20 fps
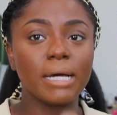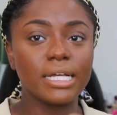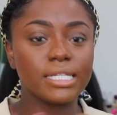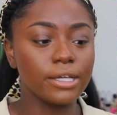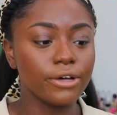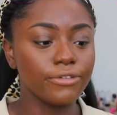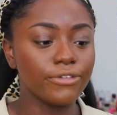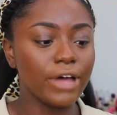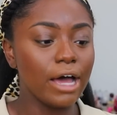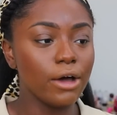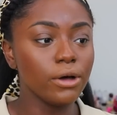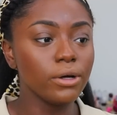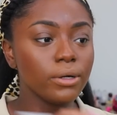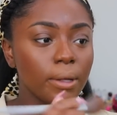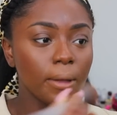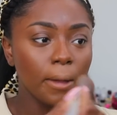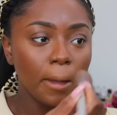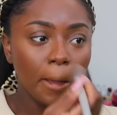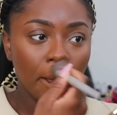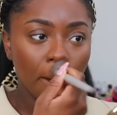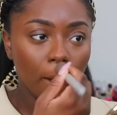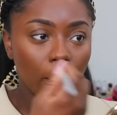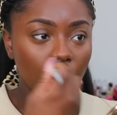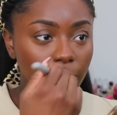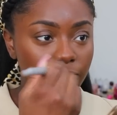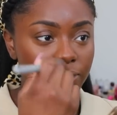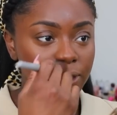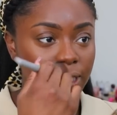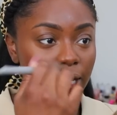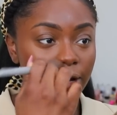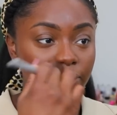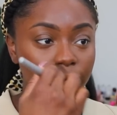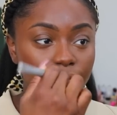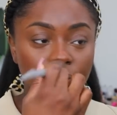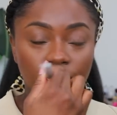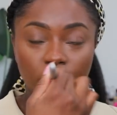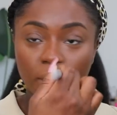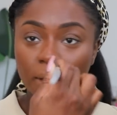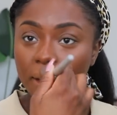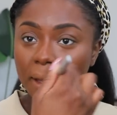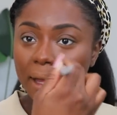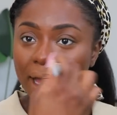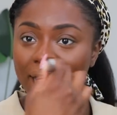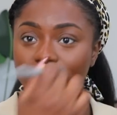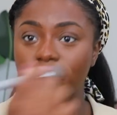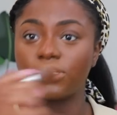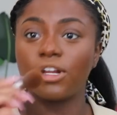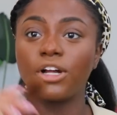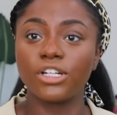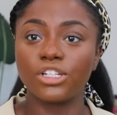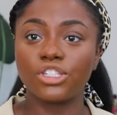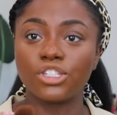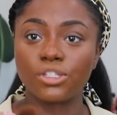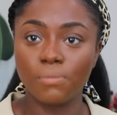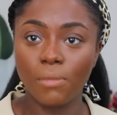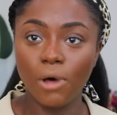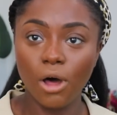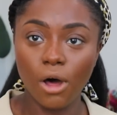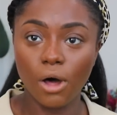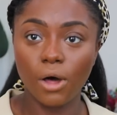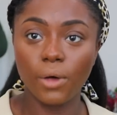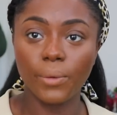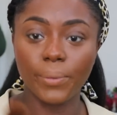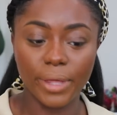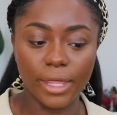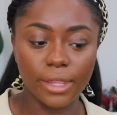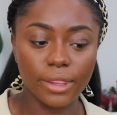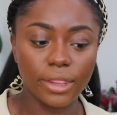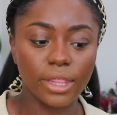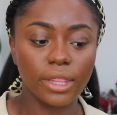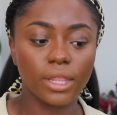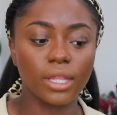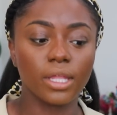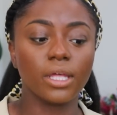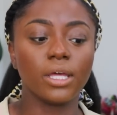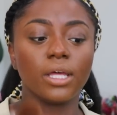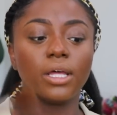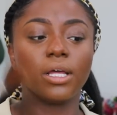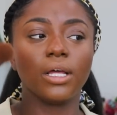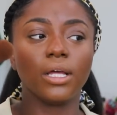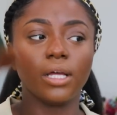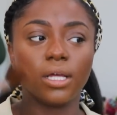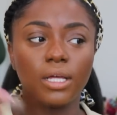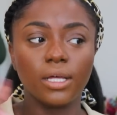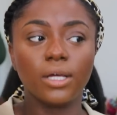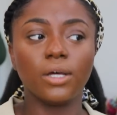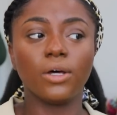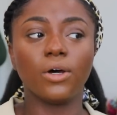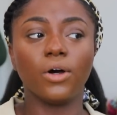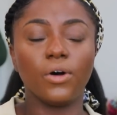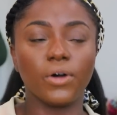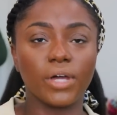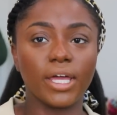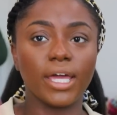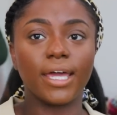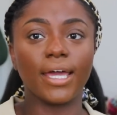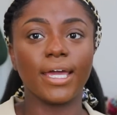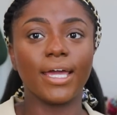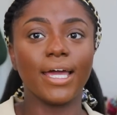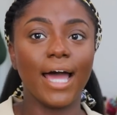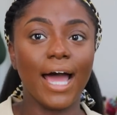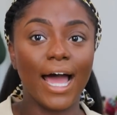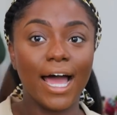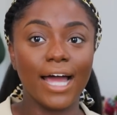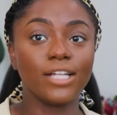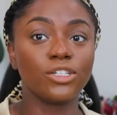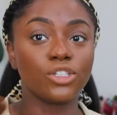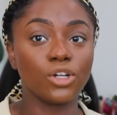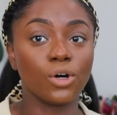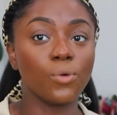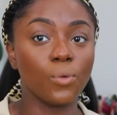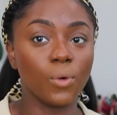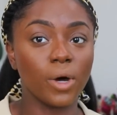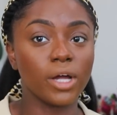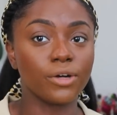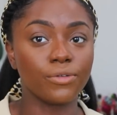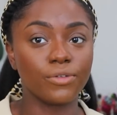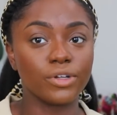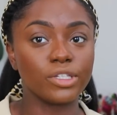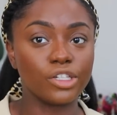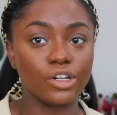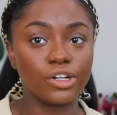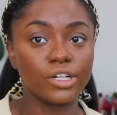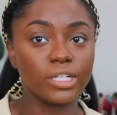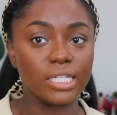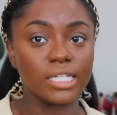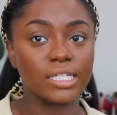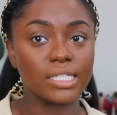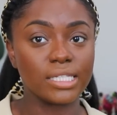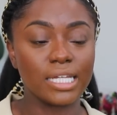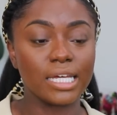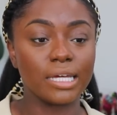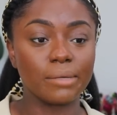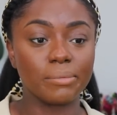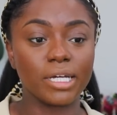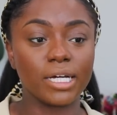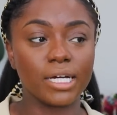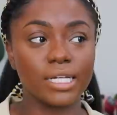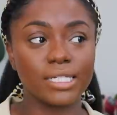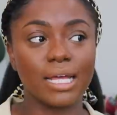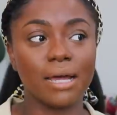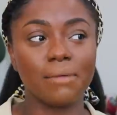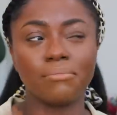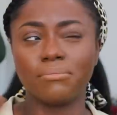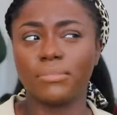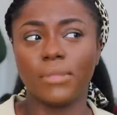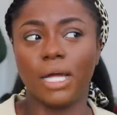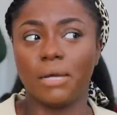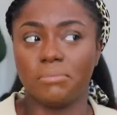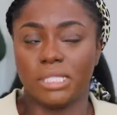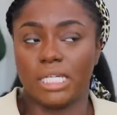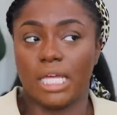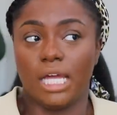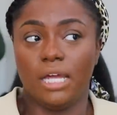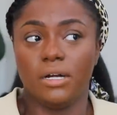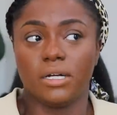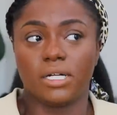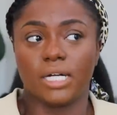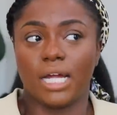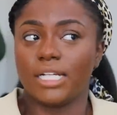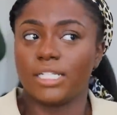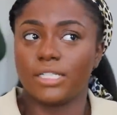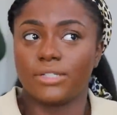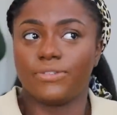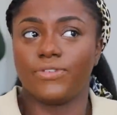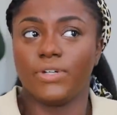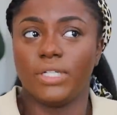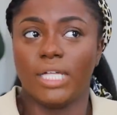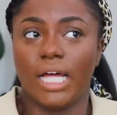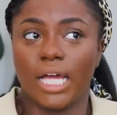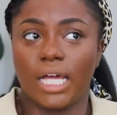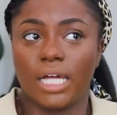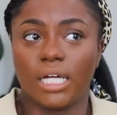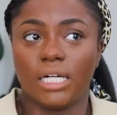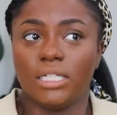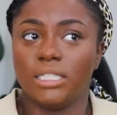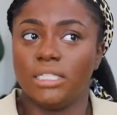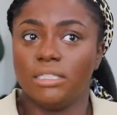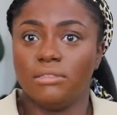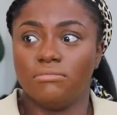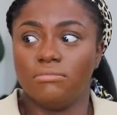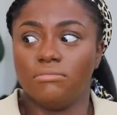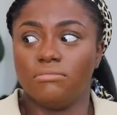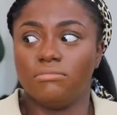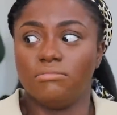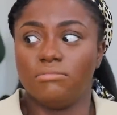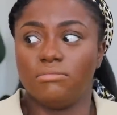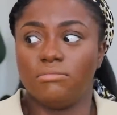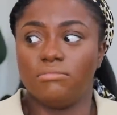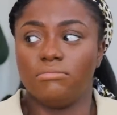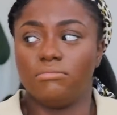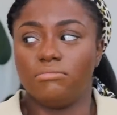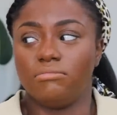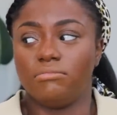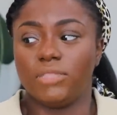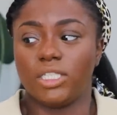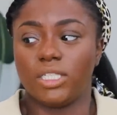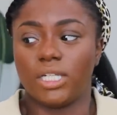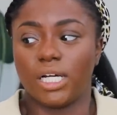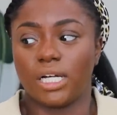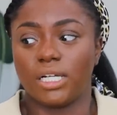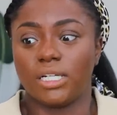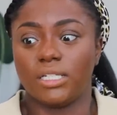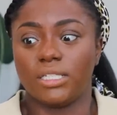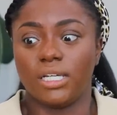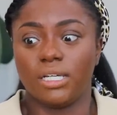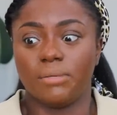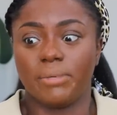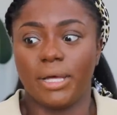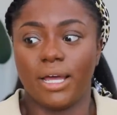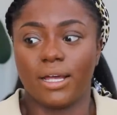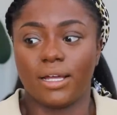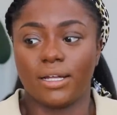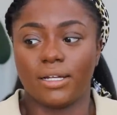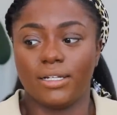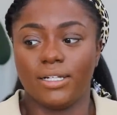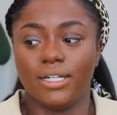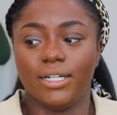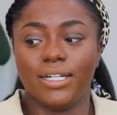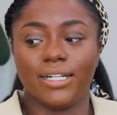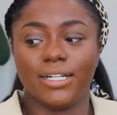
myself out of stuff, I started small with, okay, I don't want to return this thing because I'm scared. I just feel like they're not gonna take it back.